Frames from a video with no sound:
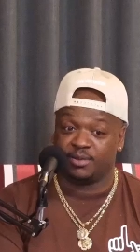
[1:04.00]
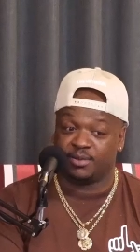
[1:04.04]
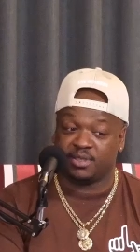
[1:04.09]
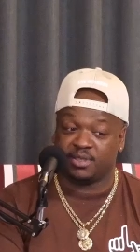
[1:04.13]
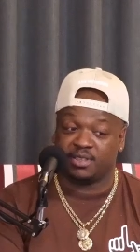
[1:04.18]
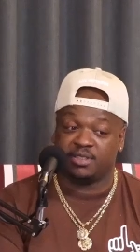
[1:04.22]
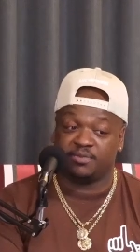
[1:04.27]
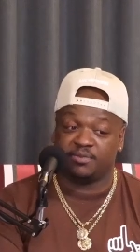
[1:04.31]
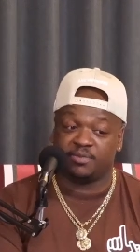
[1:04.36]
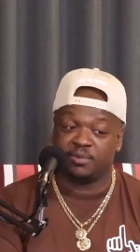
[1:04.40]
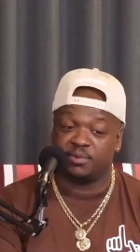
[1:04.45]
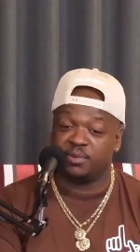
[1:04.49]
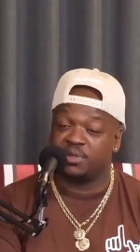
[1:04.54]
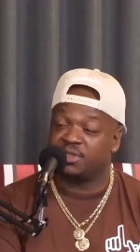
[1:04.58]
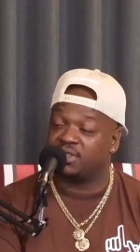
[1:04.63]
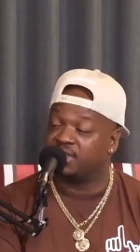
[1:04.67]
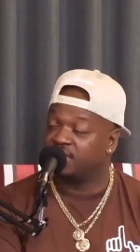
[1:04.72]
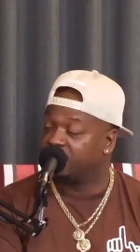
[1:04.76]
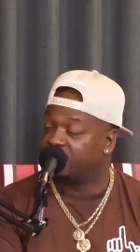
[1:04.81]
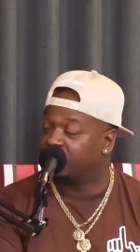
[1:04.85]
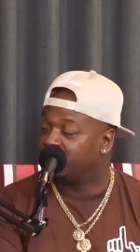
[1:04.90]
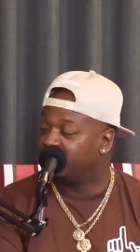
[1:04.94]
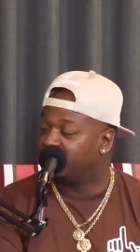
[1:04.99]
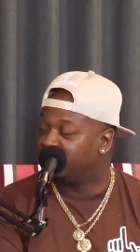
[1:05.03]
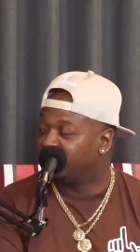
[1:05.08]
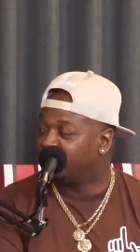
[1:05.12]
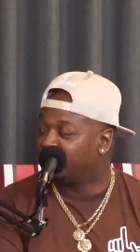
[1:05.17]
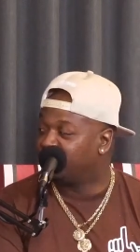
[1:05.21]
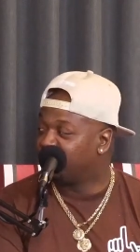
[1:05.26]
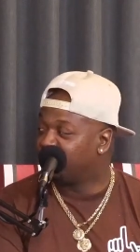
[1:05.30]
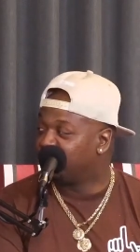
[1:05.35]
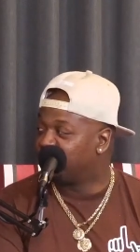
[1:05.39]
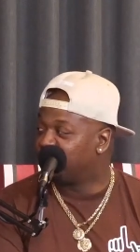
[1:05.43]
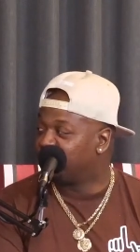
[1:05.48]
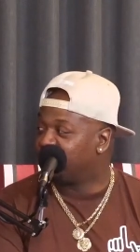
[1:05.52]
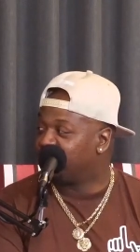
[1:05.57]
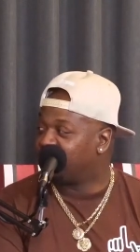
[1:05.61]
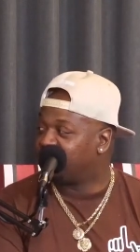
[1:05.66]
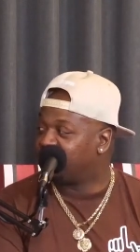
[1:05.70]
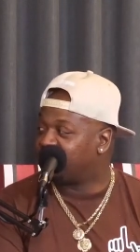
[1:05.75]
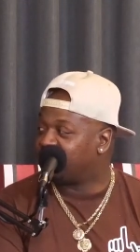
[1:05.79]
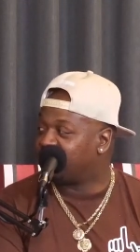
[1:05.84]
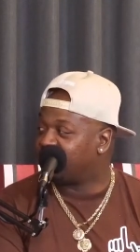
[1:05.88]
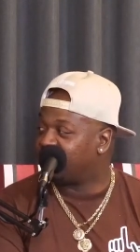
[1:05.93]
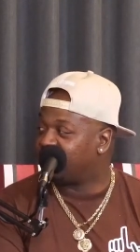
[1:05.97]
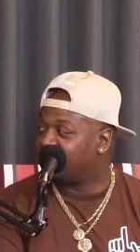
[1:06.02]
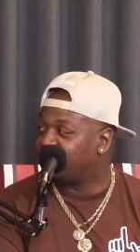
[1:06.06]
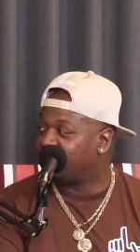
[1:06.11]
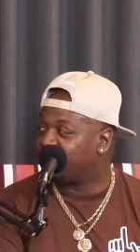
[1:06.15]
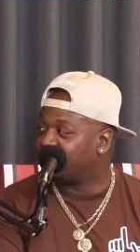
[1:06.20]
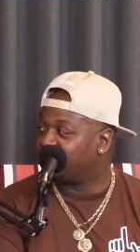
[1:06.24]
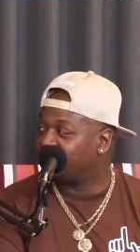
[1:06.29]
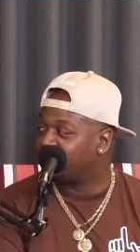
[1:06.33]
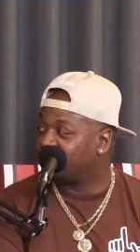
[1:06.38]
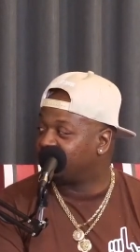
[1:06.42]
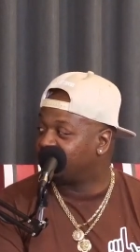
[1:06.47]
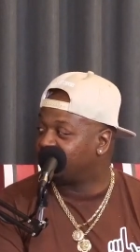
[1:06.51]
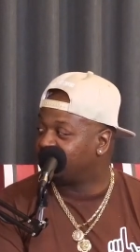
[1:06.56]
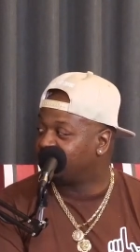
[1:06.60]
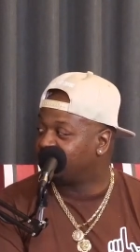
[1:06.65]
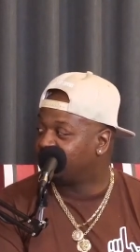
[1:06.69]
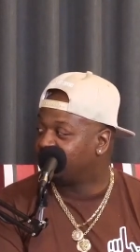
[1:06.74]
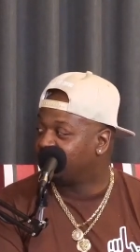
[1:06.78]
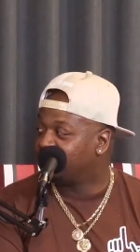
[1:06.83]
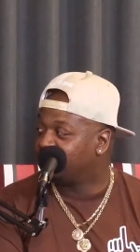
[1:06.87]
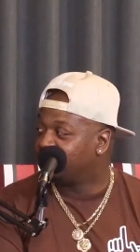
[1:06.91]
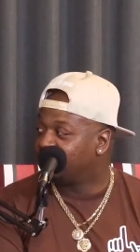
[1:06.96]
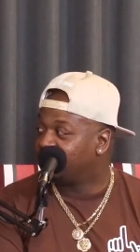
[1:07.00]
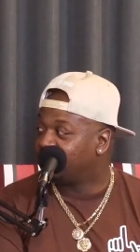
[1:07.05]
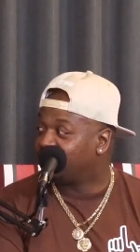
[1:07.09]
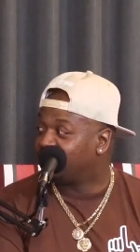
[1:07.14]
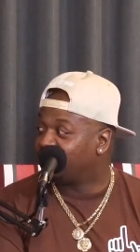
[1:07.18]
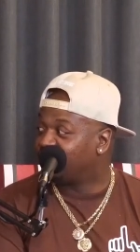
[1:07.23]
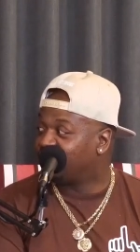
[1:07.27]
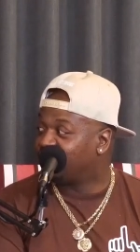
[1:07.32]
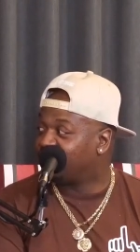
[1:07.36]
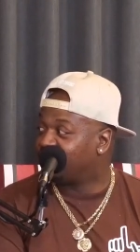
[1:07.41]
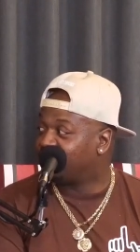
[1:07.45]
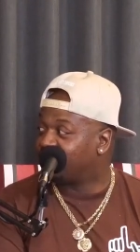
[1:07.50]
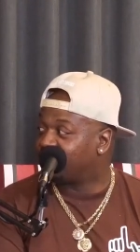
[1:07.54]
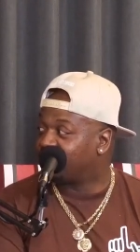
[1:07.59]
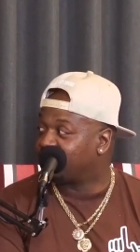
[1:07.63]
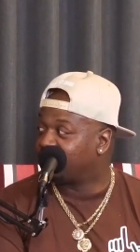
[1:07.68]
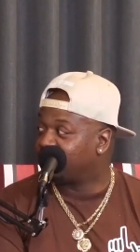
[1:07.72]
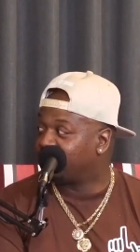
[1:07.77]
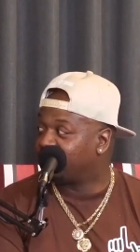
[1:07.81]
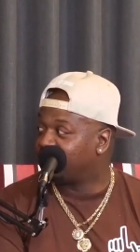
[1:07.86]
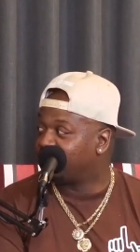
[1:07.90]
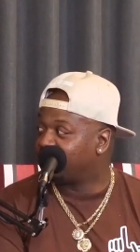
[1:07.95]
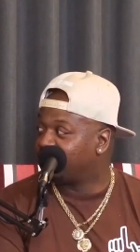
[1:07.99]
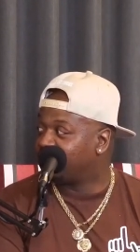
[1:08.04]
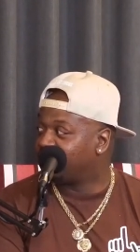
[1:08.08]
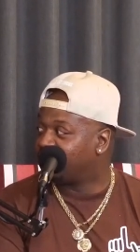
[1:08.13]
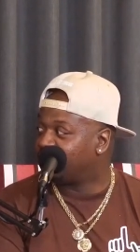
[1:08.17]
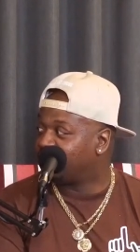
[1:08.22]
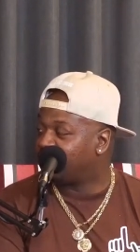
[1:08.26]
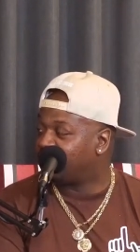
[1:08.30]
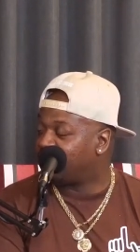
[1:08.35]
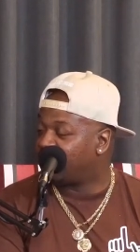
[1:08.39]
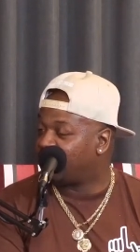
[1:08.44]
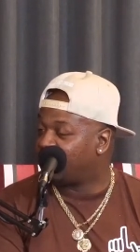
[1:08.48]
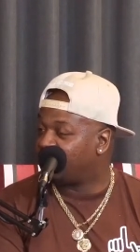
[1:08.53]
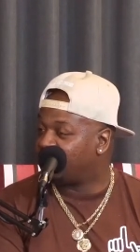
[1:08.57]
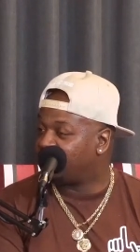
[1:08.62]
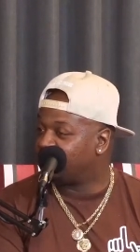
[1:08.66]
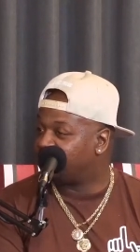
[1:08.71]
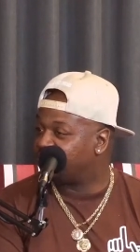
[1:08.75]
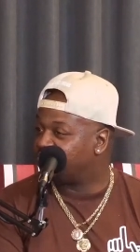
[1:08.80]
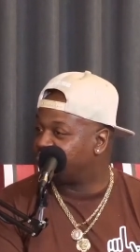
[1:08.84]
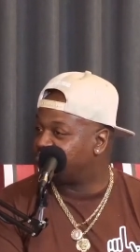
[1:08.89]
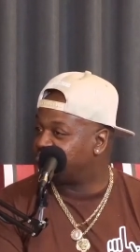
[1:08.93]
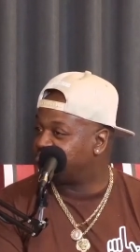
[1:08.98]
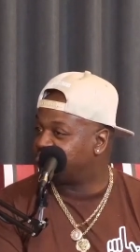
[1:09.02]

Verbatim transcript: know what I'm saying? From a little bitty town. Right. You know what I'm saying? Like